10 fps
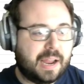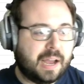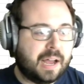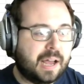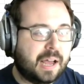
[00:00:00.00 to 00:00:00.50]

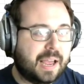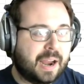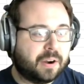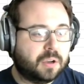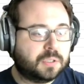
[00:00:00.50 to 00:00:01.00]

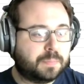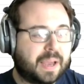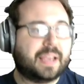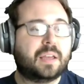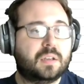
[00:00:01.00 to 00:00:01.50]

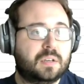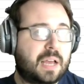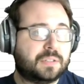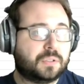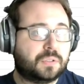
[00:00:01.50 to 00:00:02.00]
aerospike
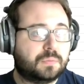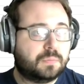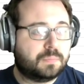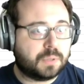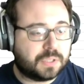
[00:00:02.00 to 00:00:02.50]
nozzles
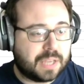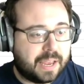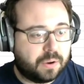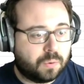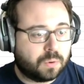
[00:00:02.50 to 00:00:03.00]
per
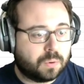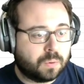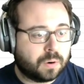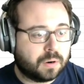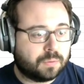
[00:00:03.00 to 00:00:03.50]
se,
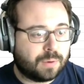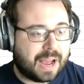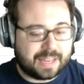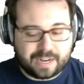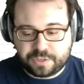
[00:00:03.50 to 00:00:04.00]
or
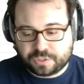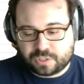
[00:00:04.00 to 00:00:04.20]
rocket engine.